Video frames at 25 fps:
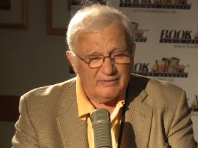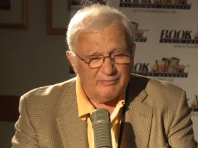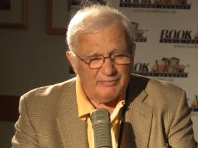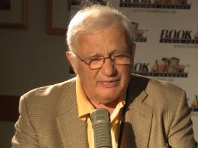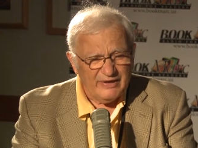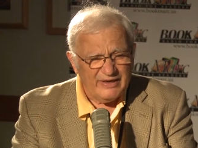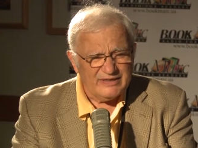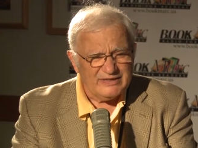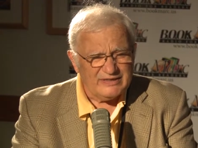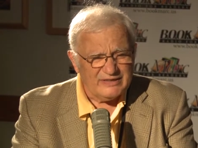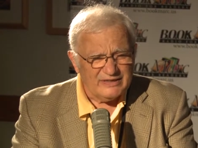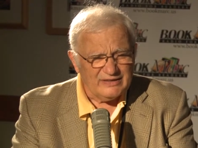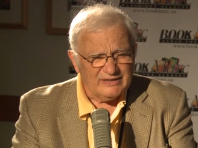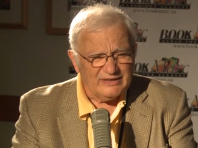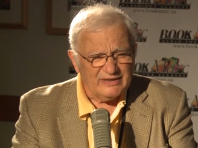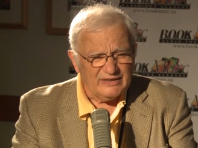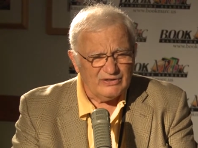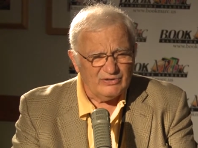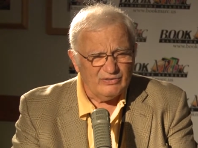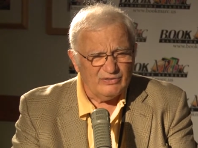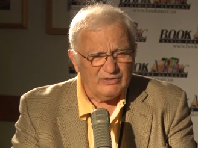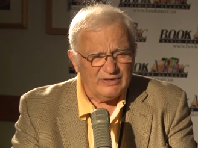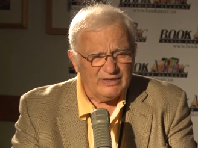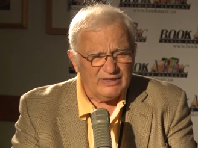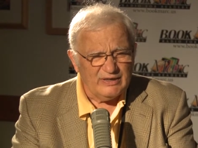basically
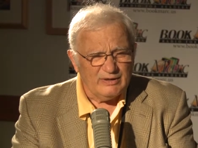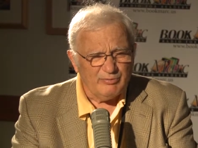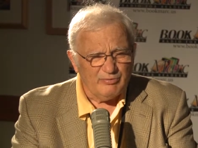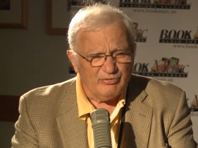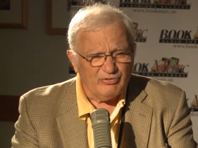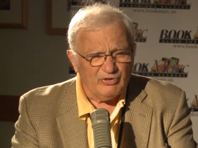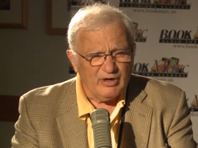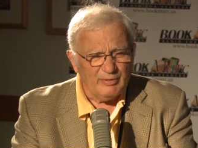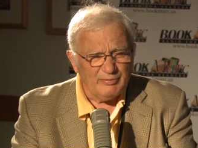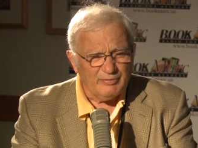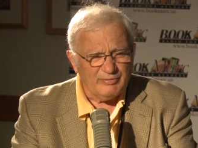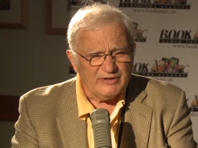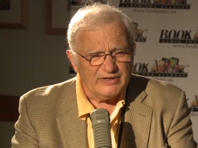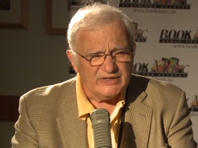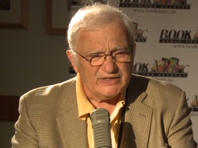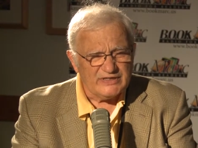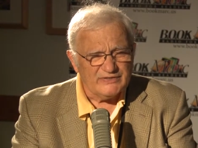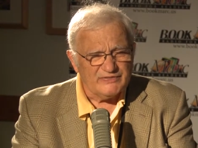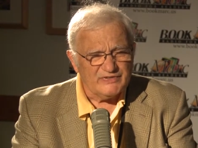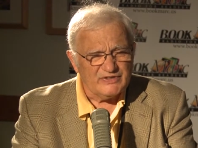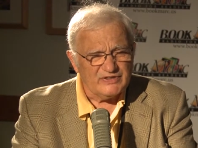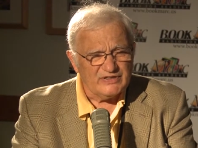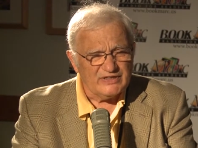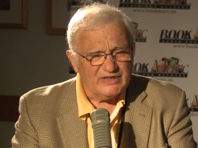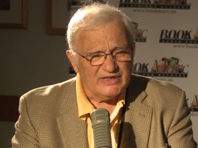unique properties
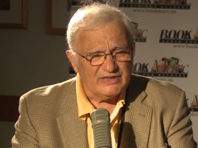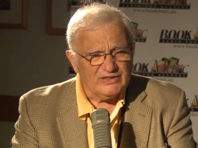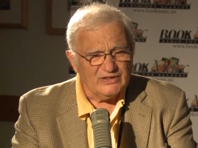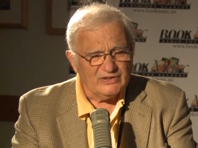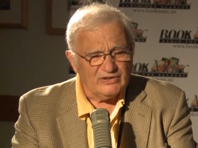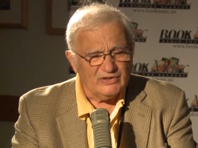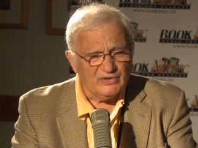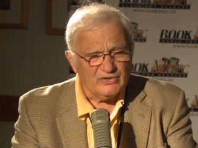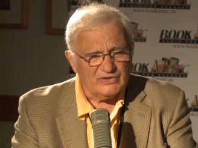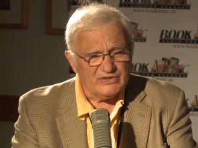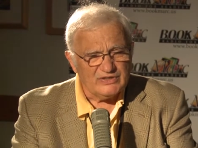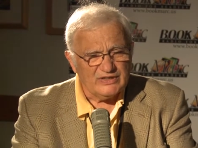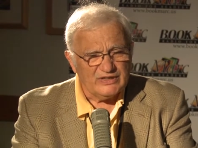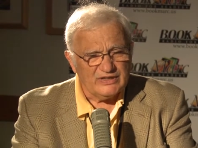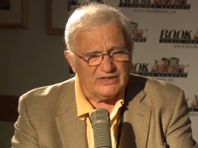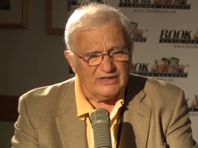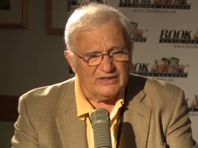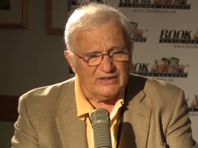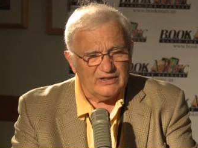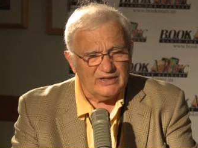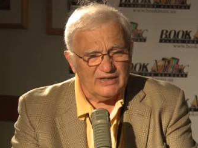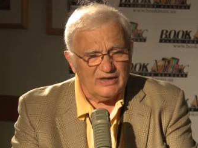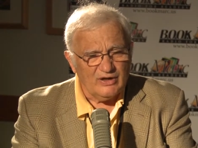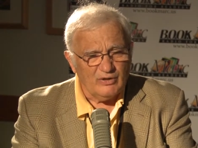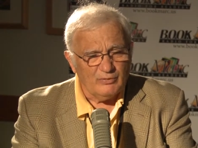of cellulose that
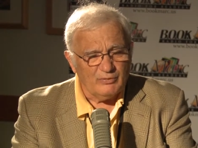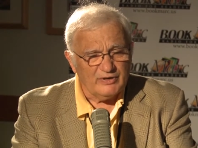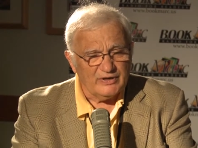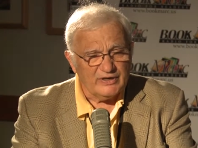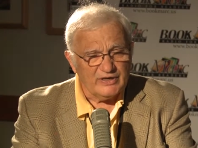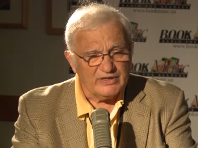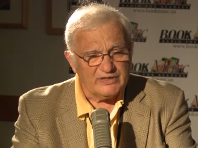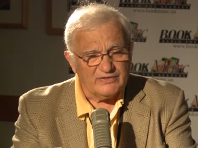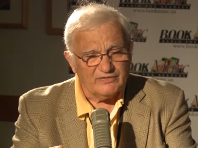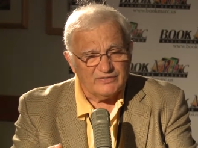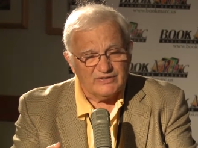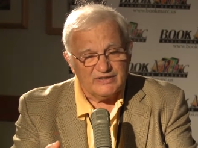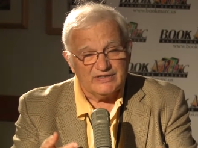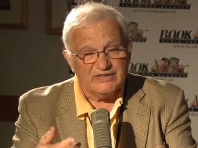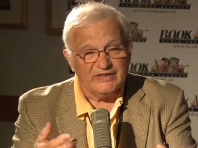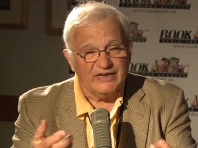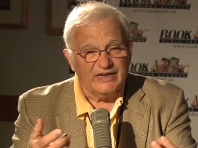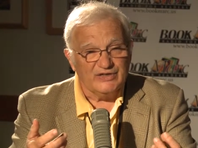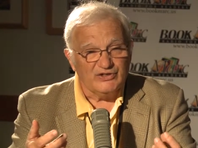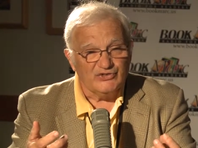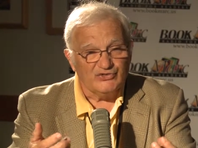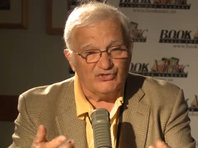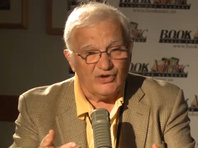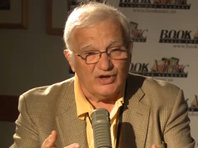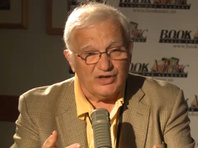allow, because of these
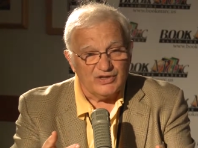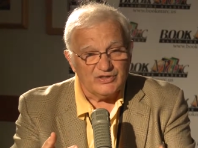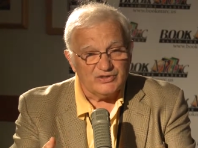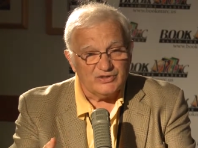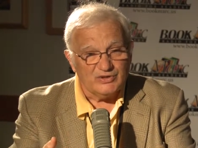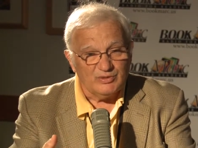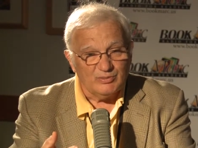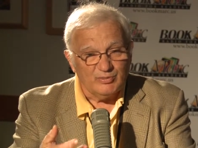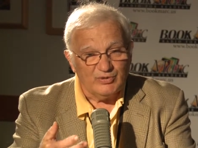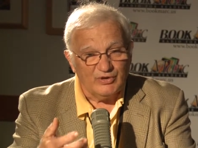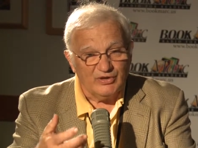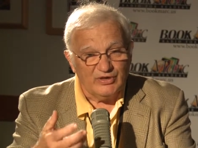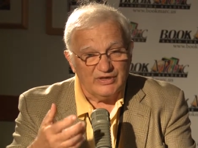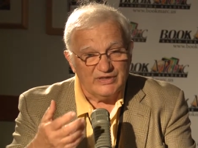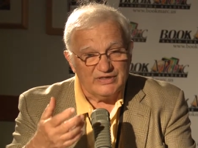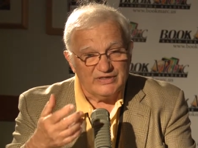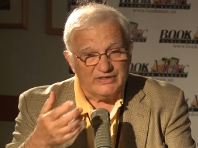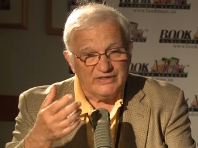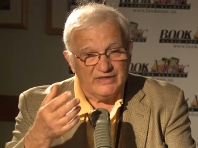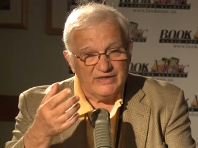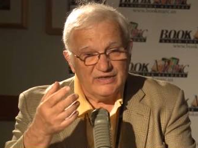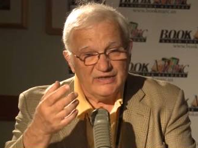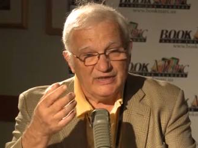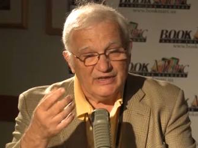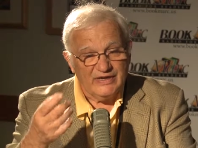hydroxyl
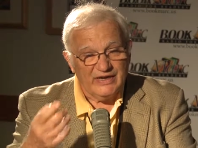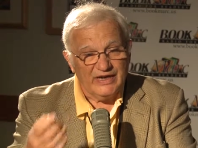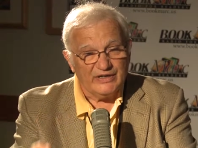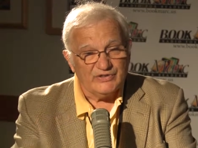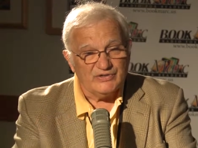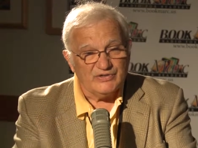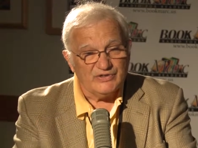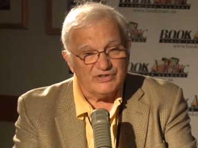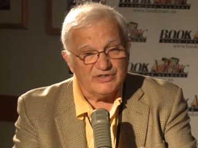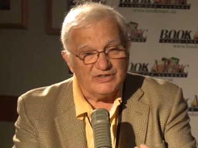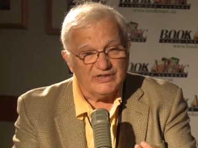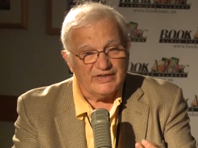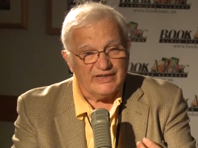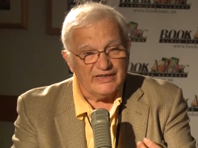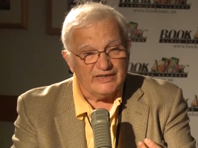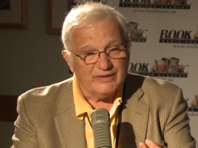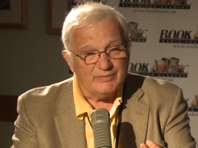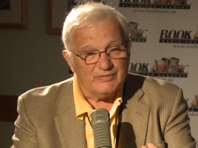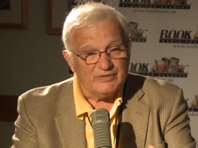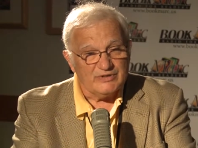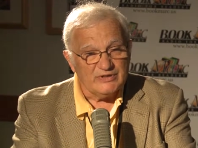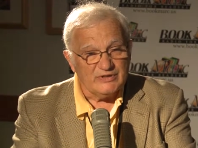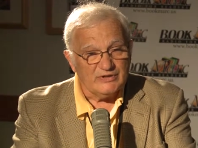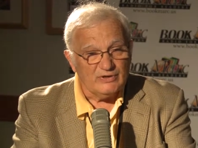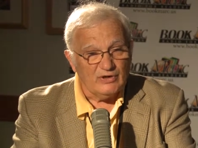bonds, hydrogen
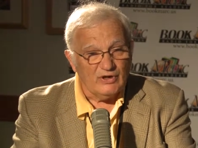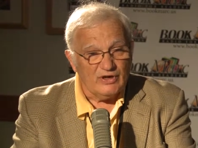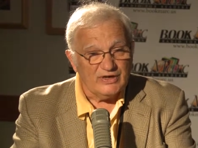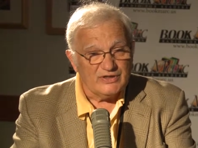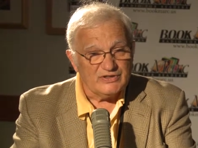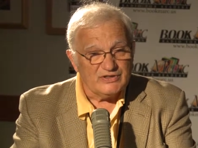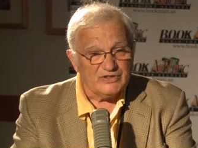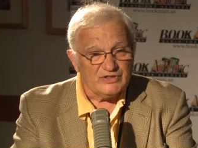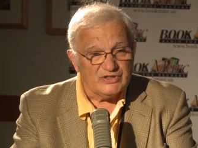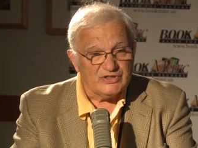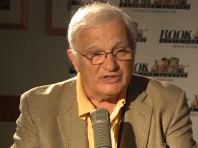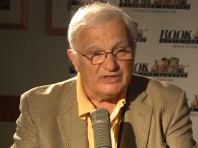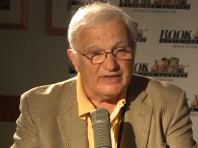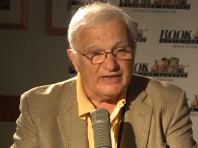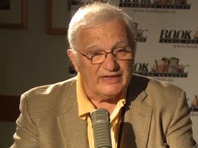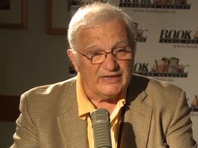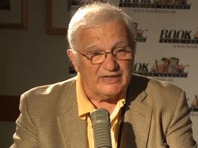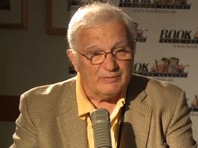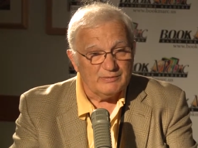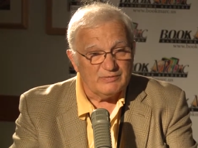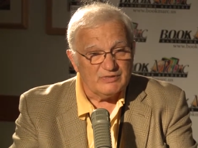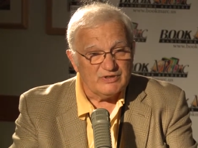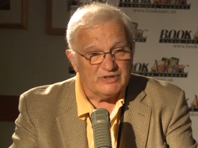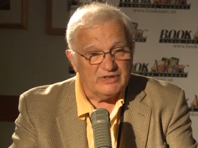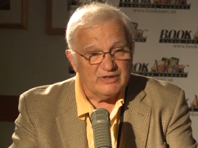atoms and oxygen
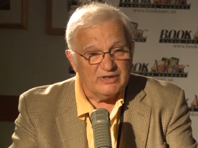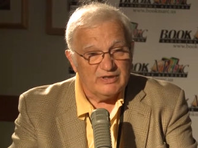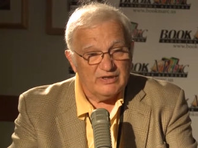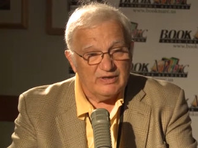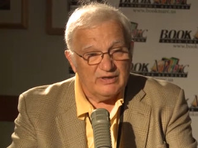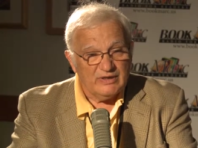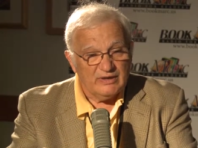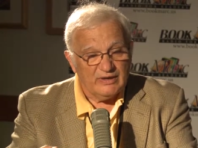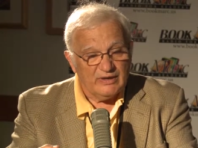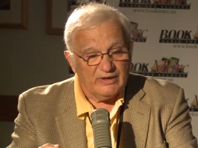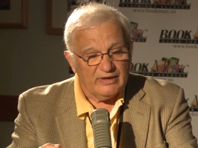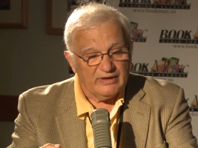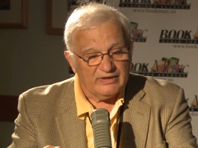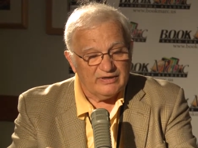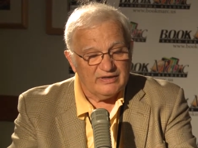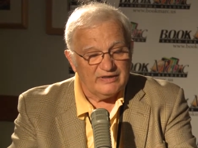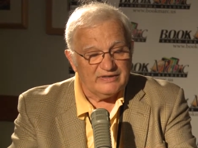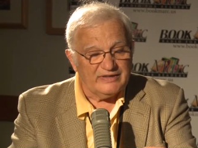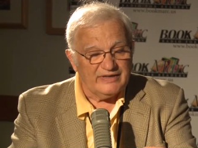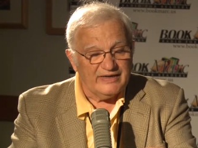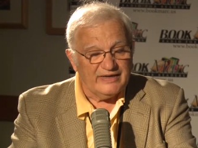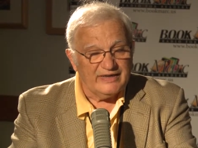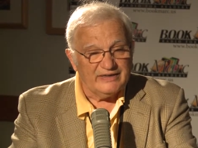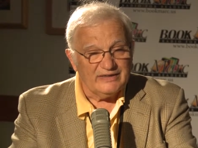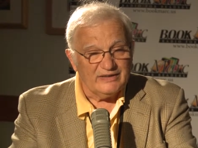atoms uh,
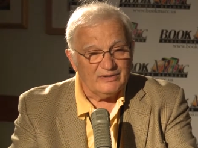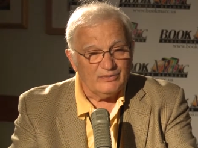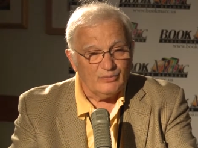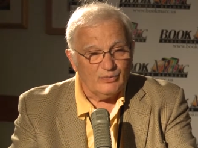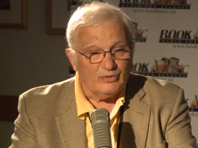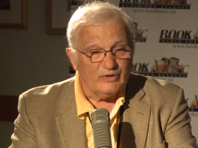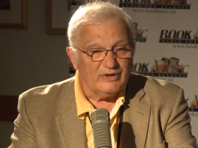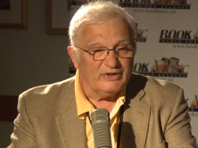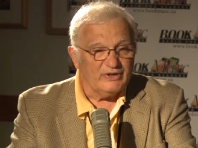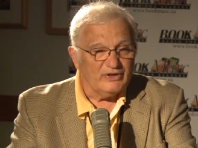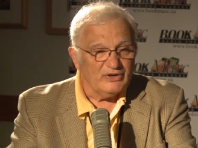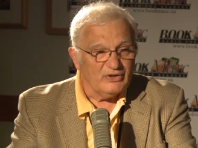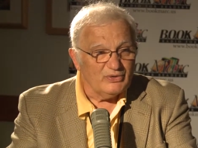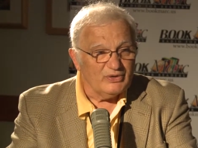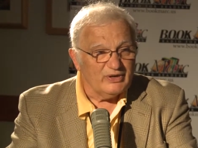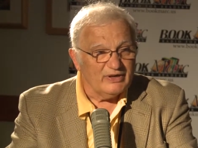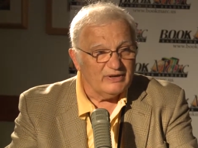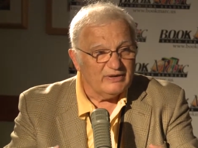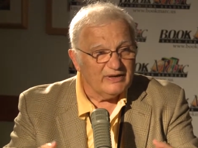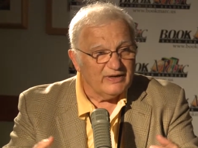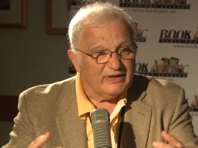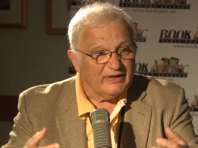contained in one unit.